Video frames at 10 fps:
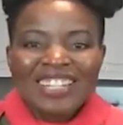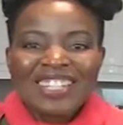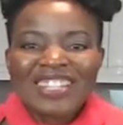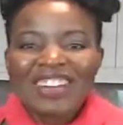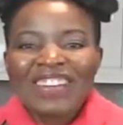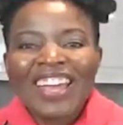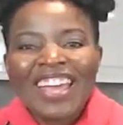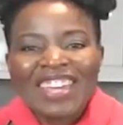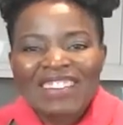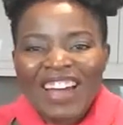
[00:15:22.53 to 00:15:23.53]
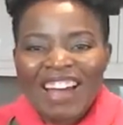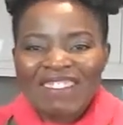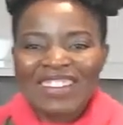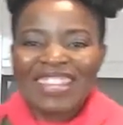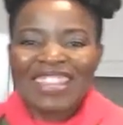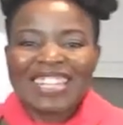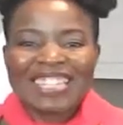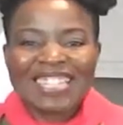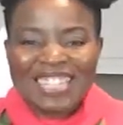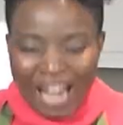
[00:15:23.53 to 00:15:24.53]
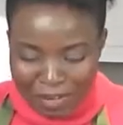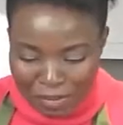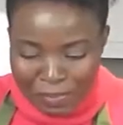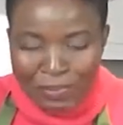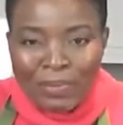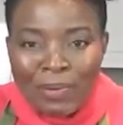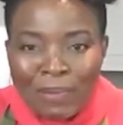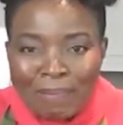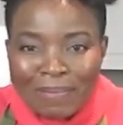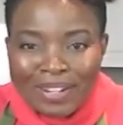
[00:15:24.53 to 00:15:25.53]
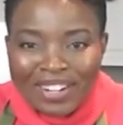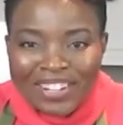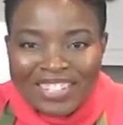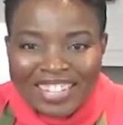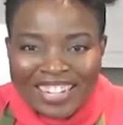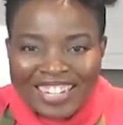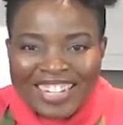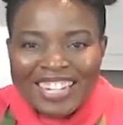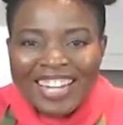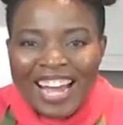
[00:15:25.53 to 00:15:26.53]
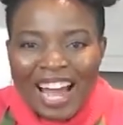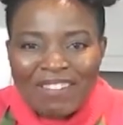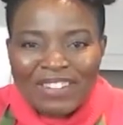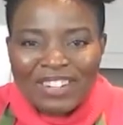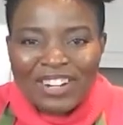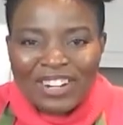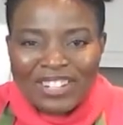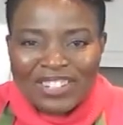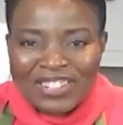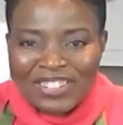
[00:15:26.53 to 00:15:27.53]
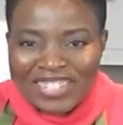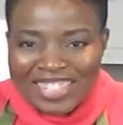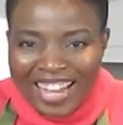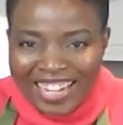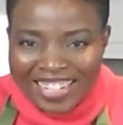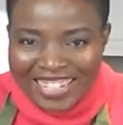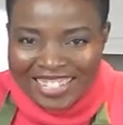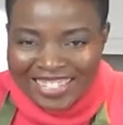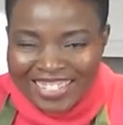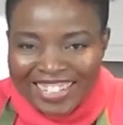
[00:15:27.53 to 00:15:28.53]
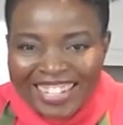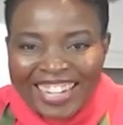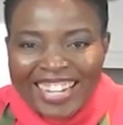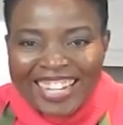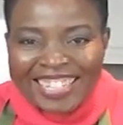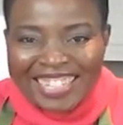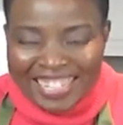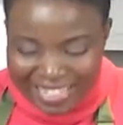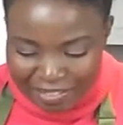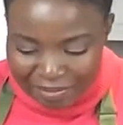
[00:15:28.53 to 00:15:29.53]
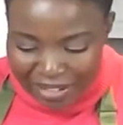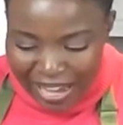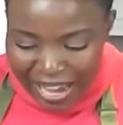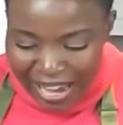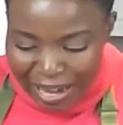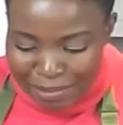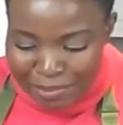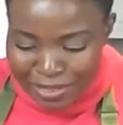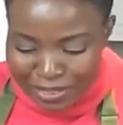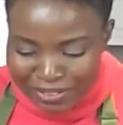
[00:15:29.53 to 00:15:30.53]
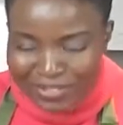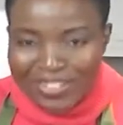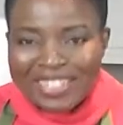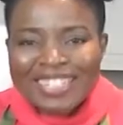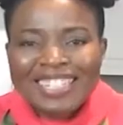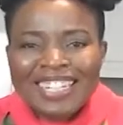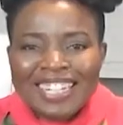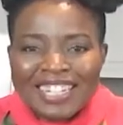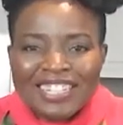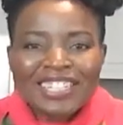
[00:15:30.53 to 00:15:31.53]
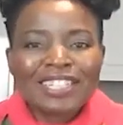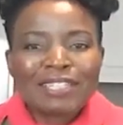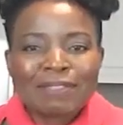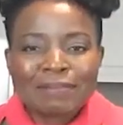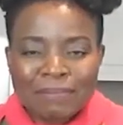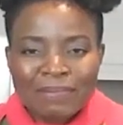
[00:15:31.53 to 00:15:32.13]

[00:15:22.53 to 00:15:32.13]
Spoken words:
So here you have it. This is our warm plantain and avocado salad. It is absolutely delicious.